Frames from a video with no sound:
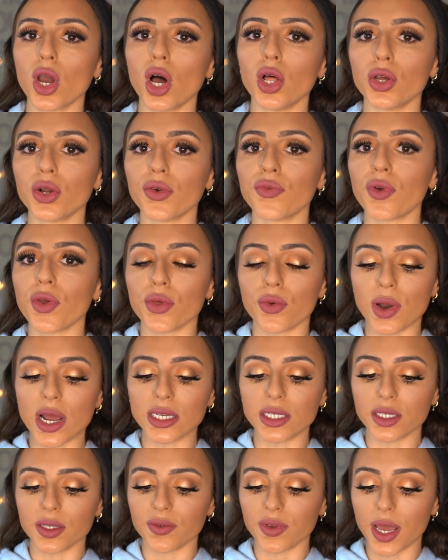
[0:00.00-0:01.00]
color for the
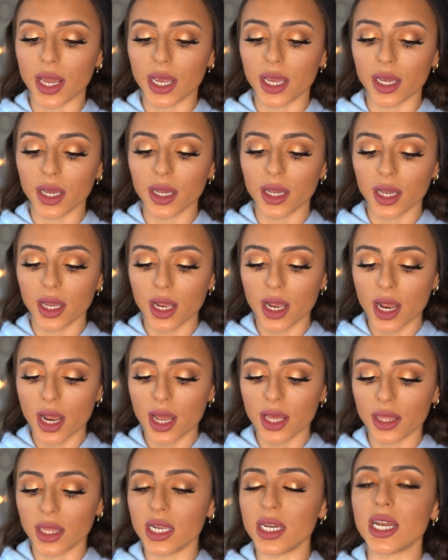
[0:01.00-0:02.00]
rest of like
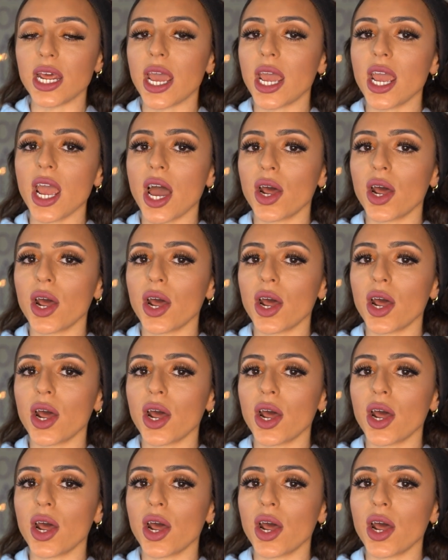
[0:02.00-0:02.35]
the day.